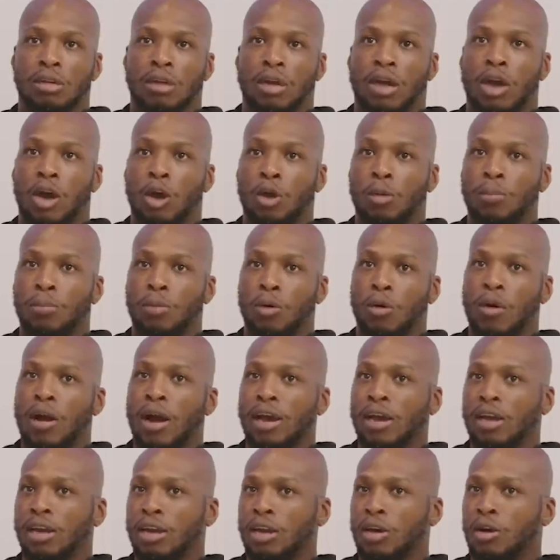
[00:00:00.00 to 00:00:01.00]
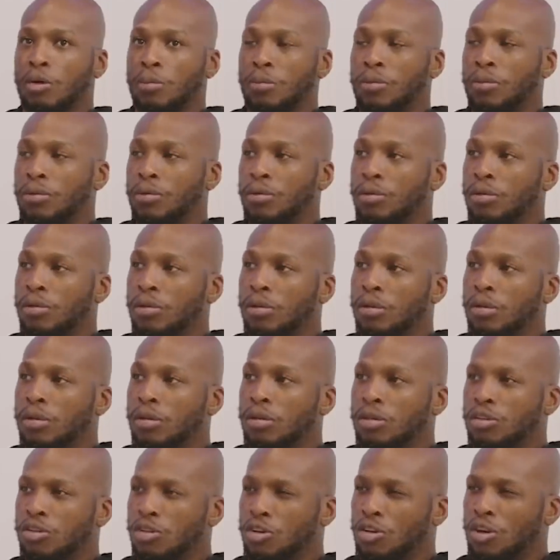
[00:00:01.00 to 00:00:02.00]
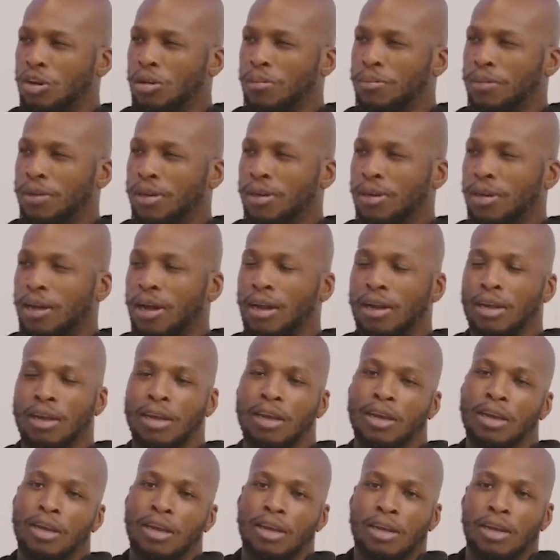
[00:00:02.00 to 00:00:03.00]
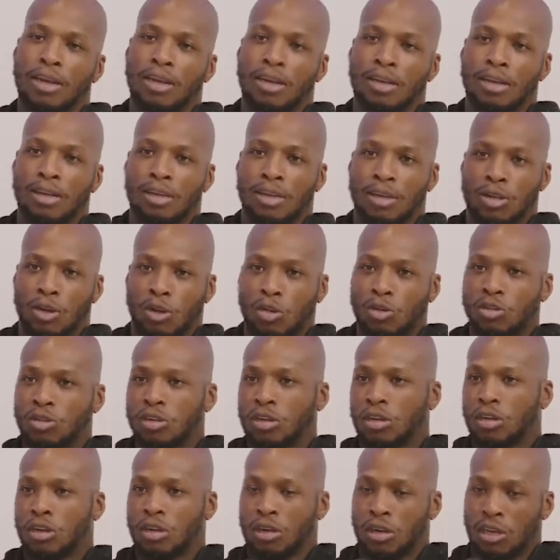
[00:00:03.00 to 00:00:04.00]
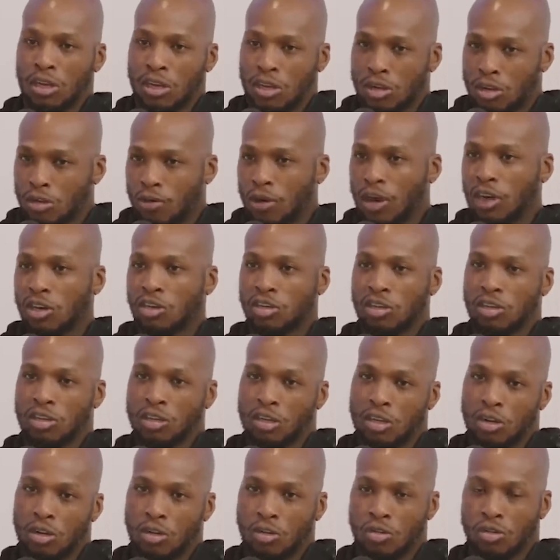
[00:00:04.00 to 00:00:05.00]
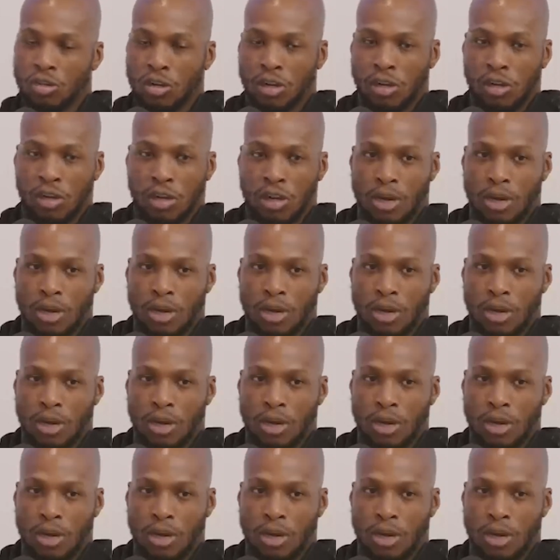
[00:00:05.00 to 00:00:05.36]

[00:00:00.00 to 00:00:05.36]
help, or I can help. You know what I mean? Those are the interactions, and those are